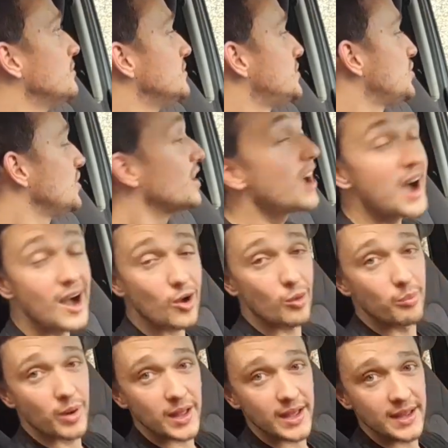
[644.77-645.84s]
So you can't
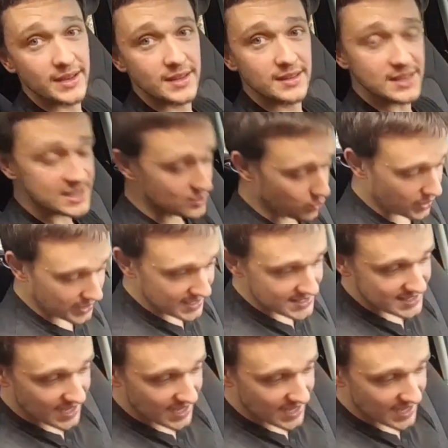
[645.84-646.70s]
complain. This one is a